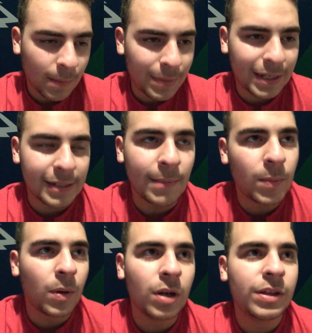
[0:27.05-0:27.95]
because I'm
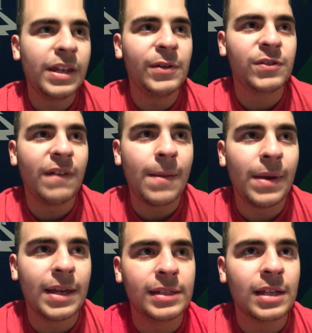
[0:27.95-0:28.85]
a part of the Eagles fan
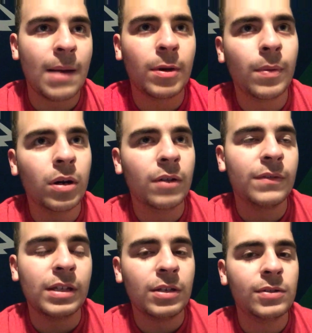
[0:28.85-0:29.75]
base. I'm a part
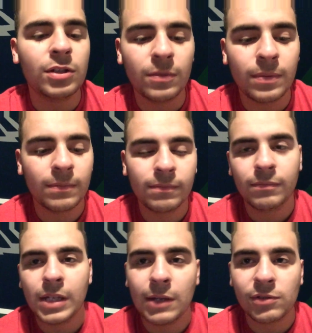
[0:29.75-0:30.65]
of the YouTube
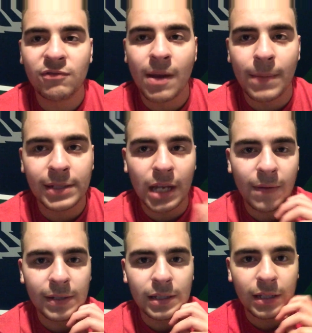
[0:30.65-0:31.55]
Eagles fan base,
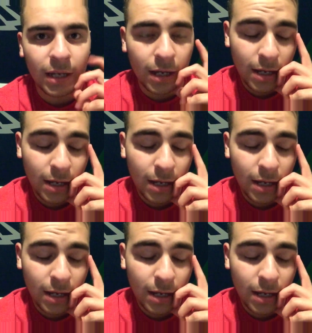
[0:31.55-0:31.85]
obviously.